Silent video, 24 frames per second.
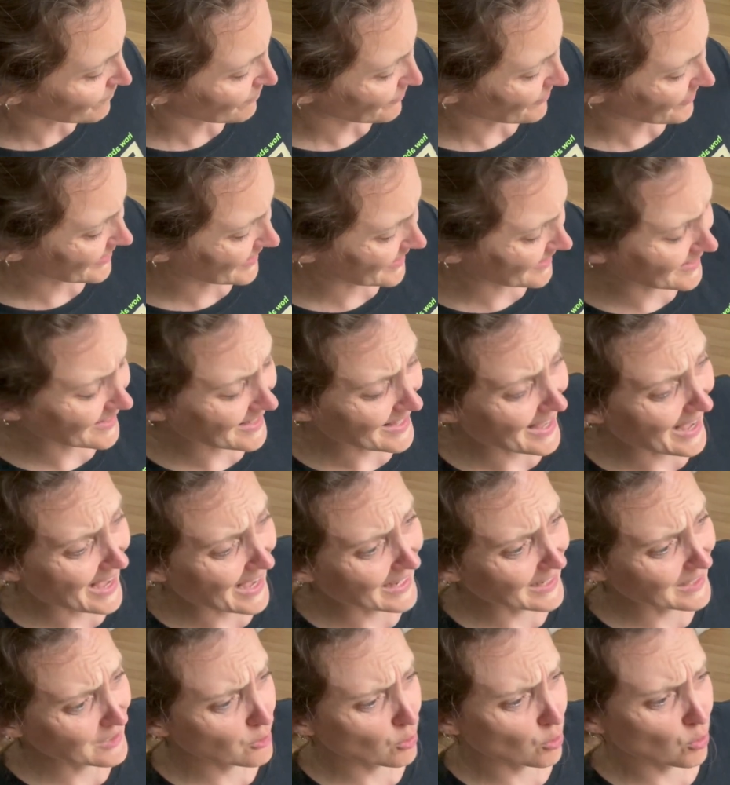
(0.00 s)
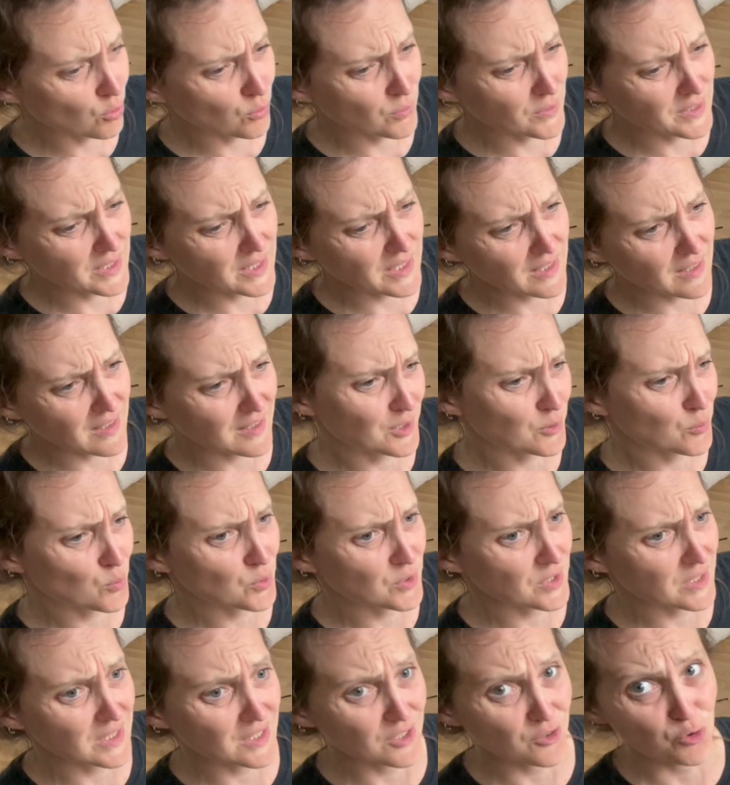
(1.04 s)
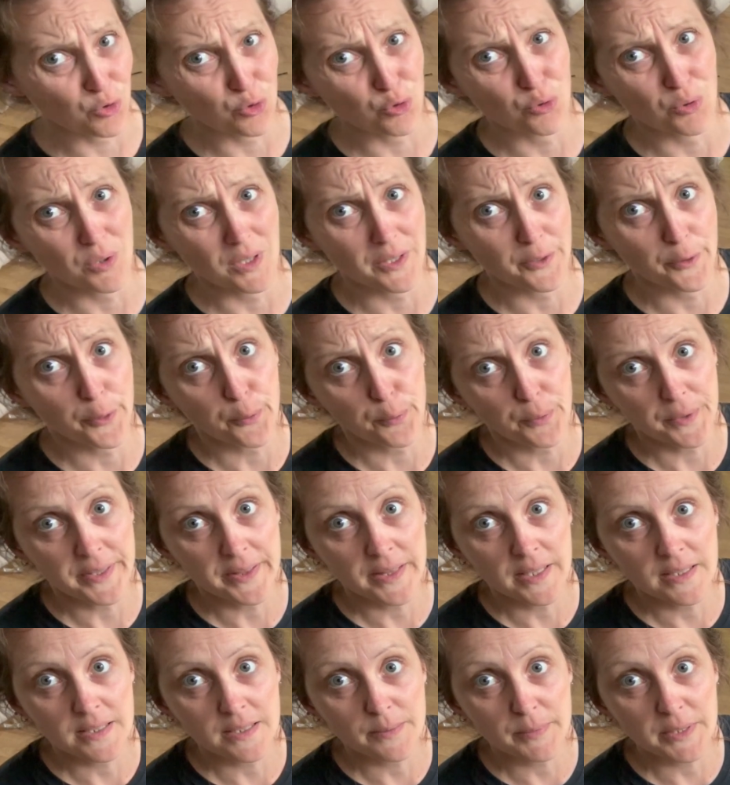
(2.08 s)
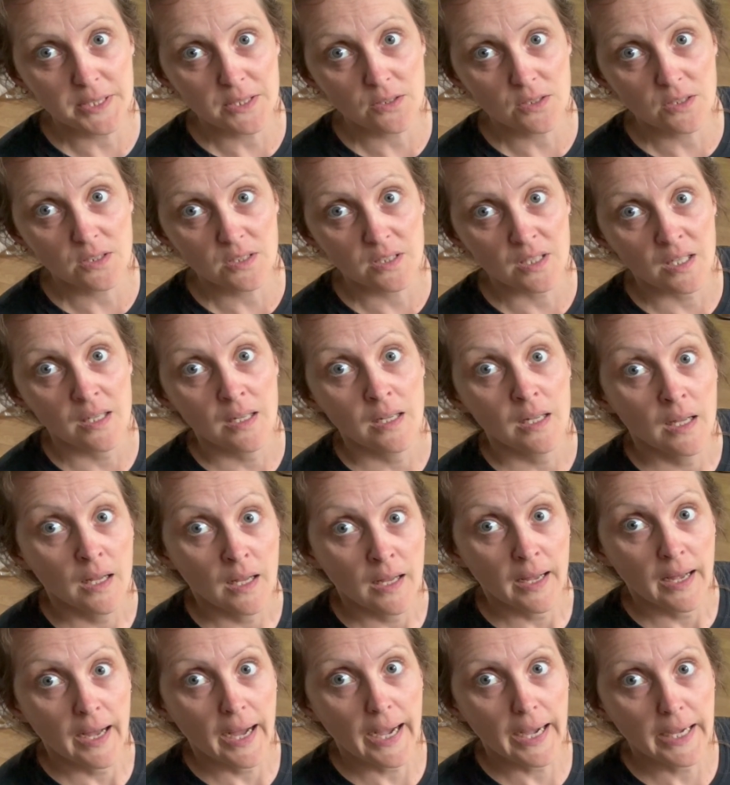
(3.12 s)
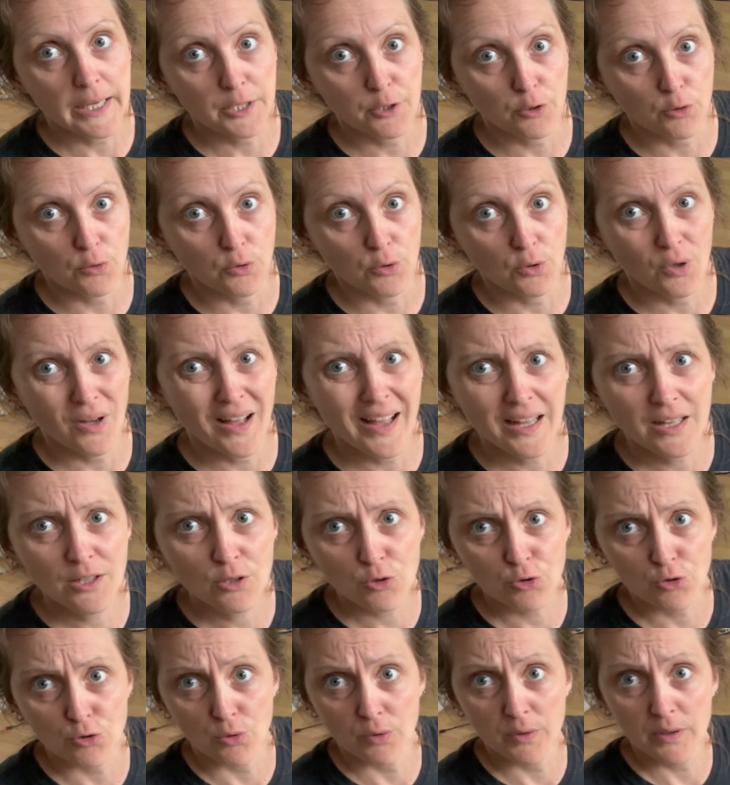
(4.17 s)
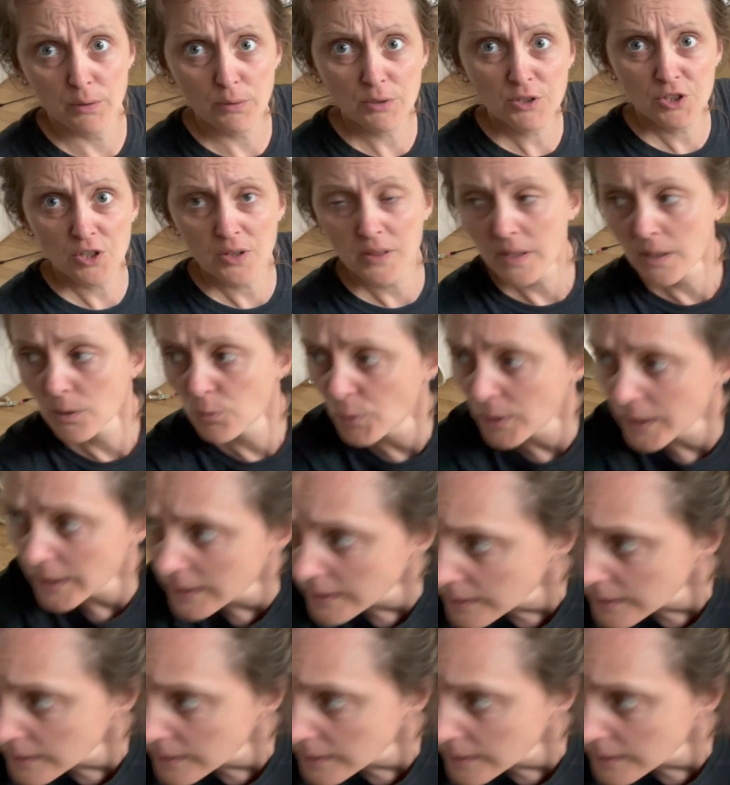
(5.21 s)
did they add already like what it is usually 3 centimeters? I don't know. And also there is something weird